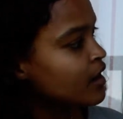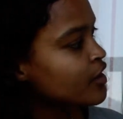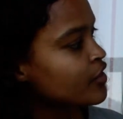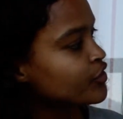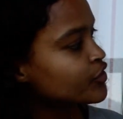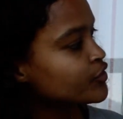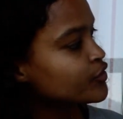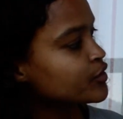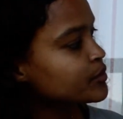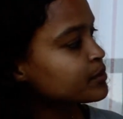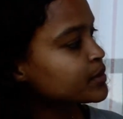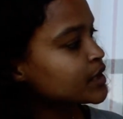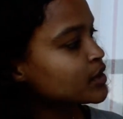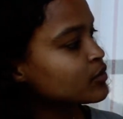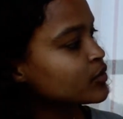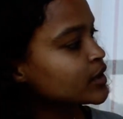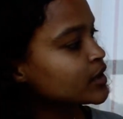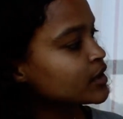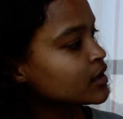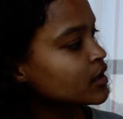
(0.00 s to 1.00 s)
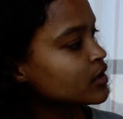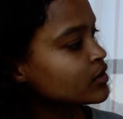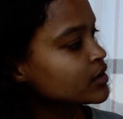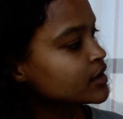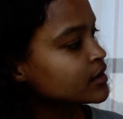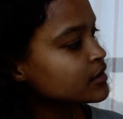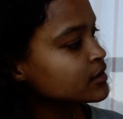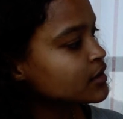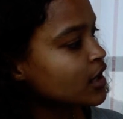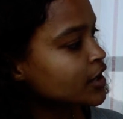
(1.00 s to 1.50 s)
Through the big window in
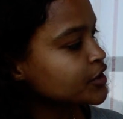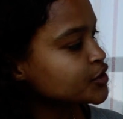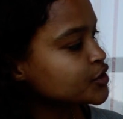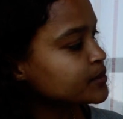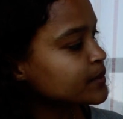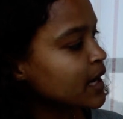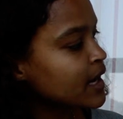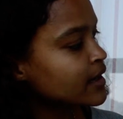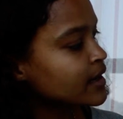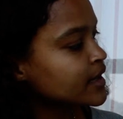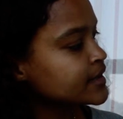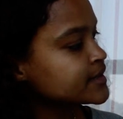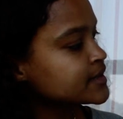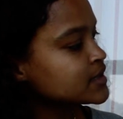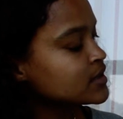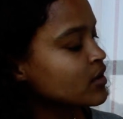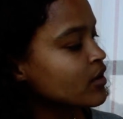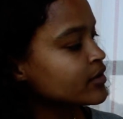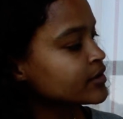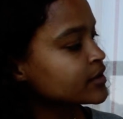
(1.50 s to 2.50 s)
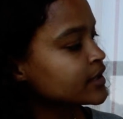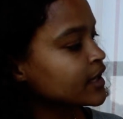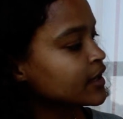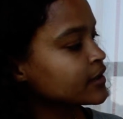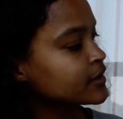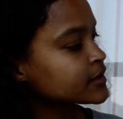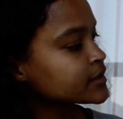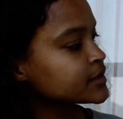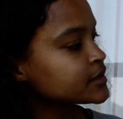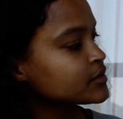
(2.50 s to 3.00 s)
the laundromat, I see Aunt
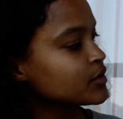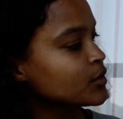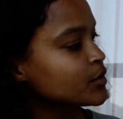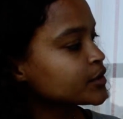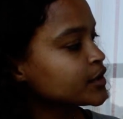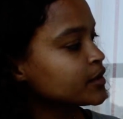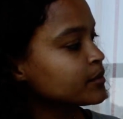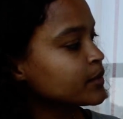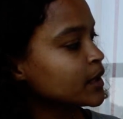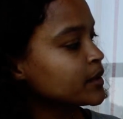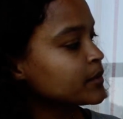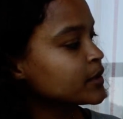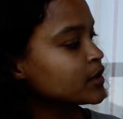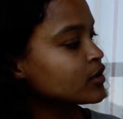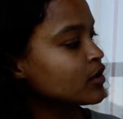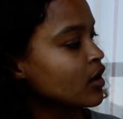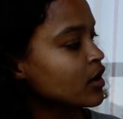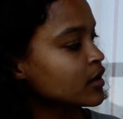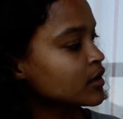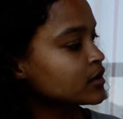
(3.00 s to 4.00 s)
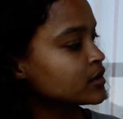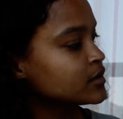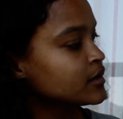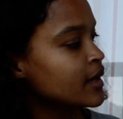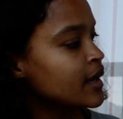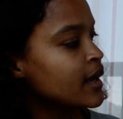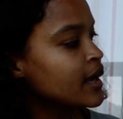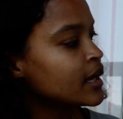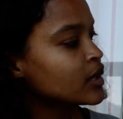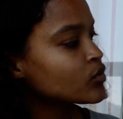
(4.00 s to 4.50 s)
Carolyn holding baby Carl.
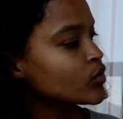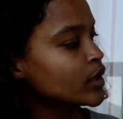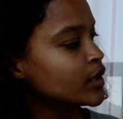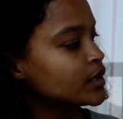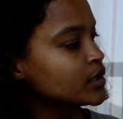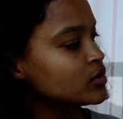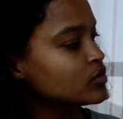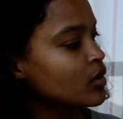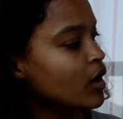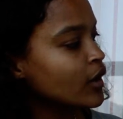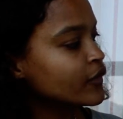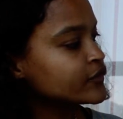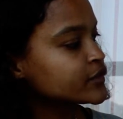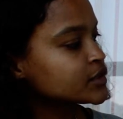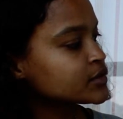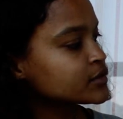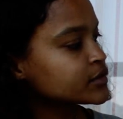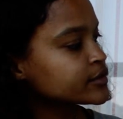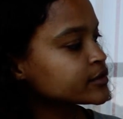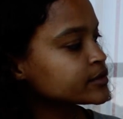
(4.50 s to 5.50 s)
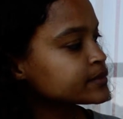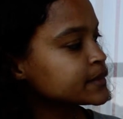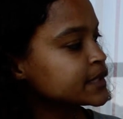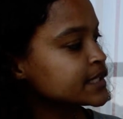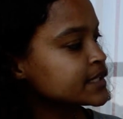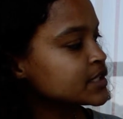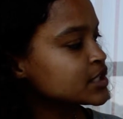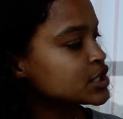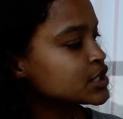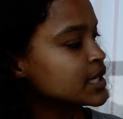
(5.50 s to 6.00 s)
Where are you off to, little
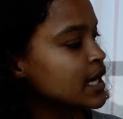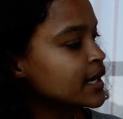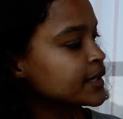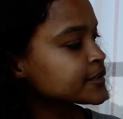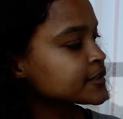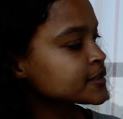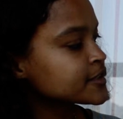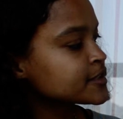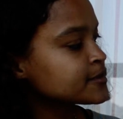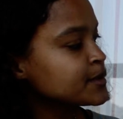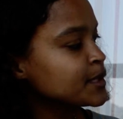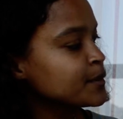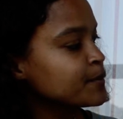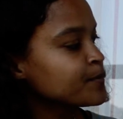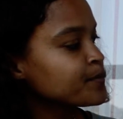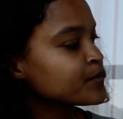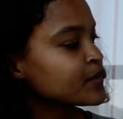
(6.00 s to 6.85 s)
miss? She asks me.